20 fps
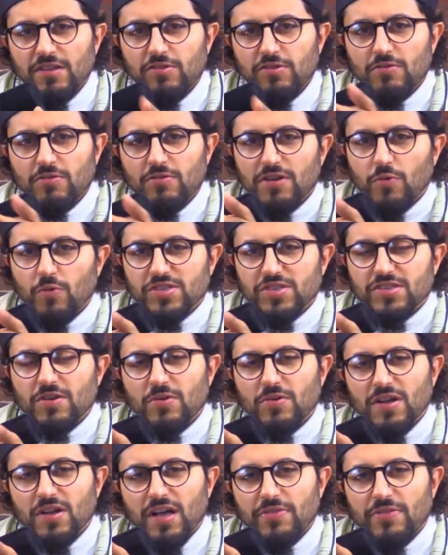You don't know what's
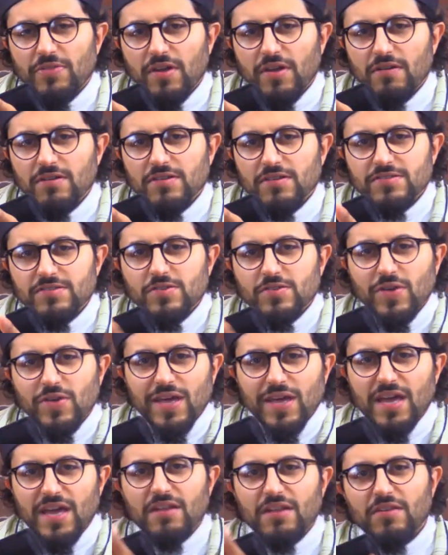going on there. So get
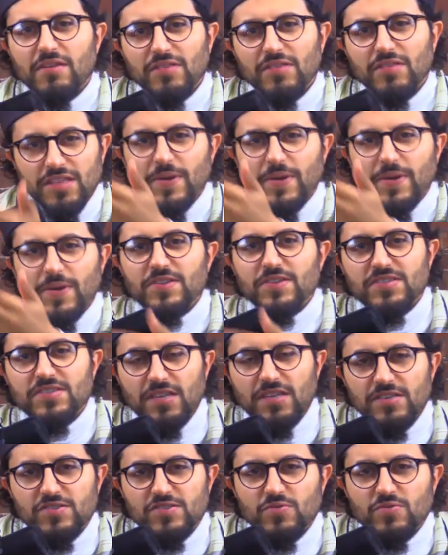out of there. Let the
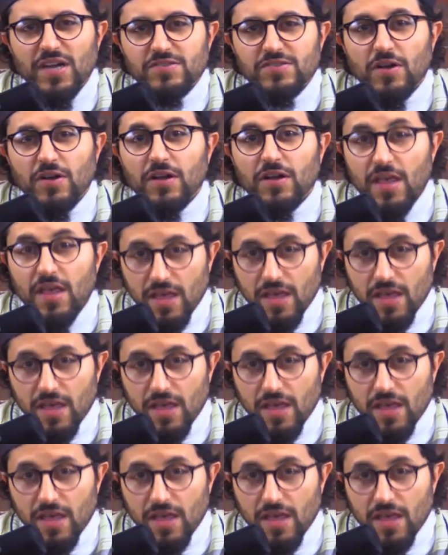Palestinians do that talk.